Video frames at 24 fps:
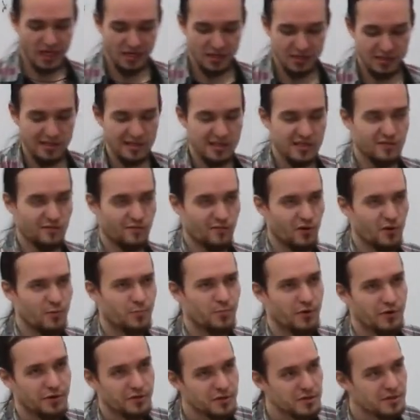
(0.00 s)
at least 4
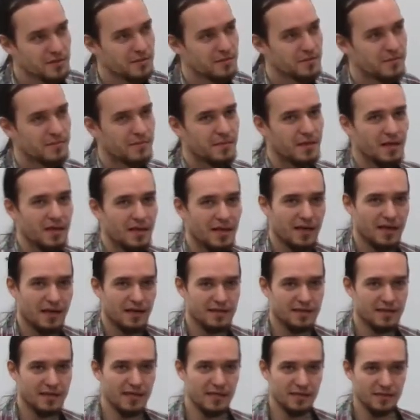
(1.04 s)
points,
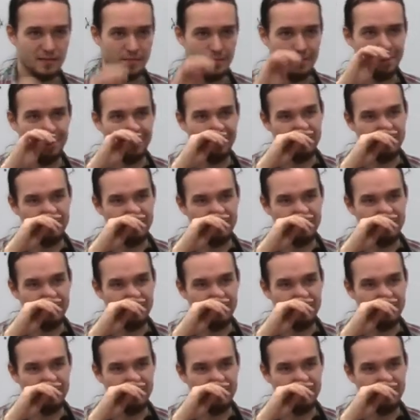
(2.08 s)
then